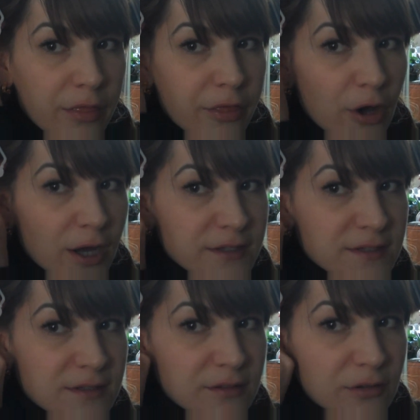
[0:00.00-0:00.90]

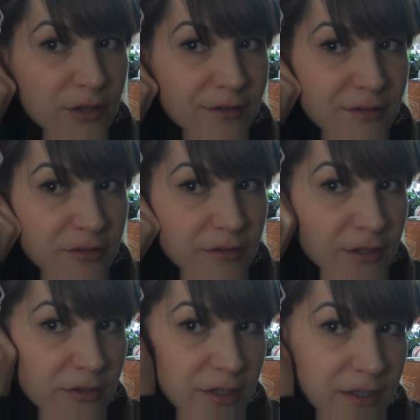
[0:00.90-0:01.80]
Thoughts on So You
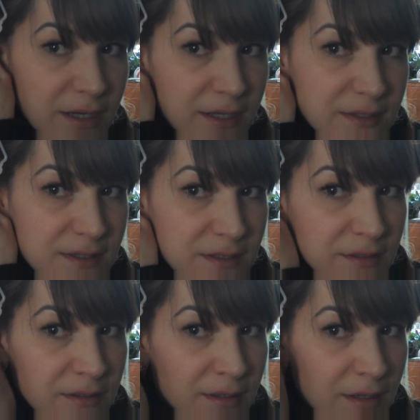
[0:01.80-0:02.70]
Think You Can Dance?
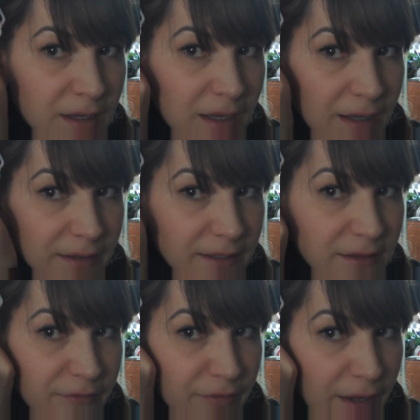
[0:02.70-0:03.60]
I like
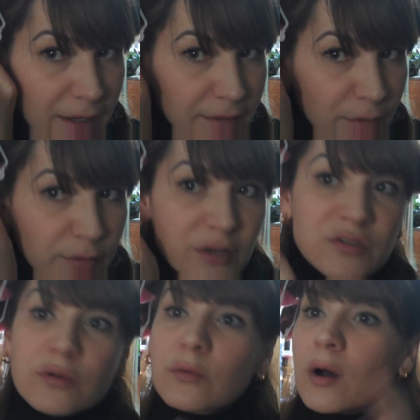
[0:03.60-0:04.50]
the fact that
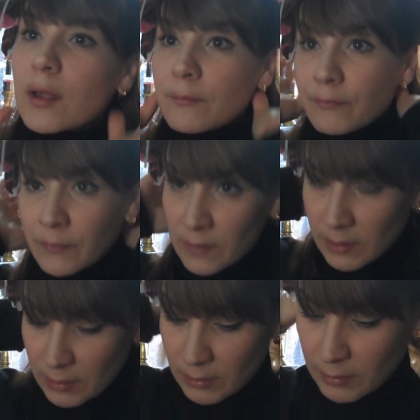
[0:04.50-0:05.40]
Russell won.
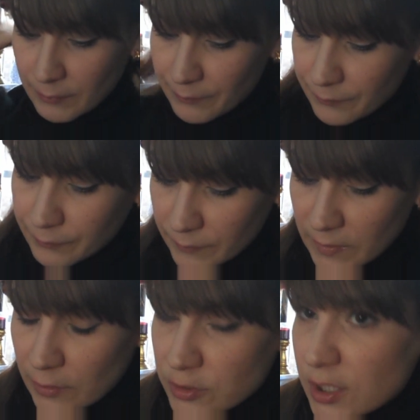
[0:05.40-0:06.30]

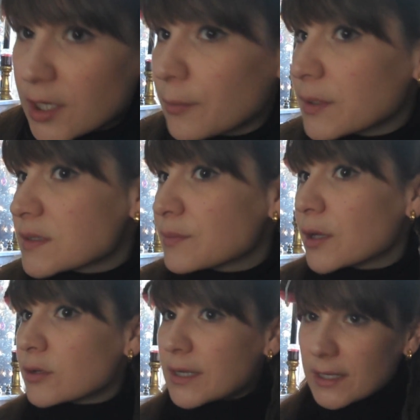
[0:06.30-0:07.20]
You know, Jakob is a
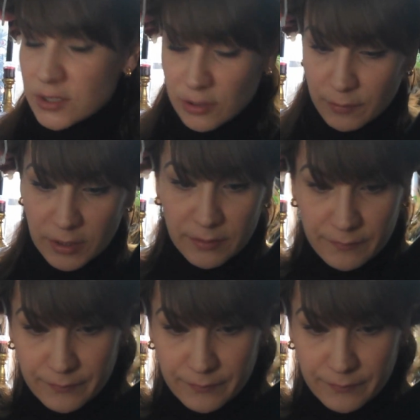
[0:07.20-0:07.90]
better dancer, but